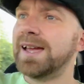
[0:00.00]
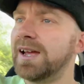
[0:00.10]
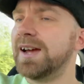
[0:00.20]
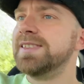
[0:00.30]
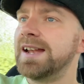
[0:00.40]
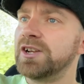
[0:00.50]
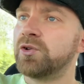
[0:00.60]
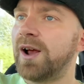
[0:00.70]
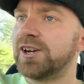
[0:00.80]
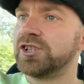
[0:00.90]
then
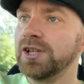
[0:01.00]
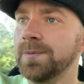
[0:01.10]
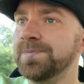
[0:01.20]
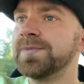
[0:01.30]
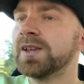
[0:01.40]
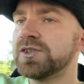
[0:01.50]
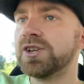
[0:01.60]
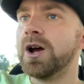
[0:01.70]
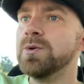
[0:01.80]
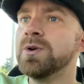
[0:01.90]
crash them.
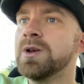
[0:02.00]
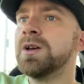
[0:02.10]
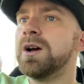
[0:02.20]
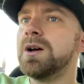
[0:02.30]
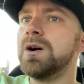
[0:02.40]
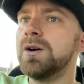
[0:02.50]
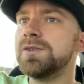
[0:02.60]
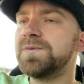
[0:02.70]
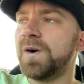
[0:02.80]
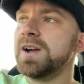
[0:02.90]
So,
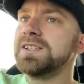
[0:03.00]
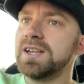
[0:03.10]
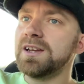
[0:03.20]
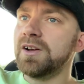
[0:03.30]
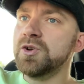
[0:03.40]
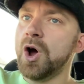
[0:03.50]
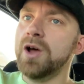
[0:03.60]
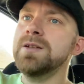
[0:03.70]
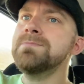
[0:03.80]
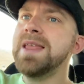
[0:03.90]
finding an
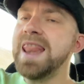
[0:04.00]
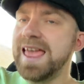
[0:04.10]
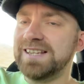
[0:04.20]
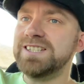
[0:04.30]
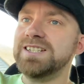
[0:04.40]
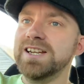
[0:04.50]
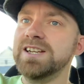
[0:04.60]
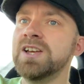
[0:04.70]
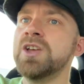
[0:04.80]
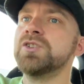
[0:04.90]

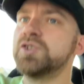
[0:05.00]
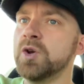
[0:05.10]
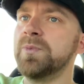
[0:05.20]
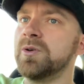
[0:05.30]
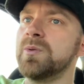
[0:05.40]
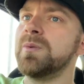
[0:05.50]
unmolested Subaru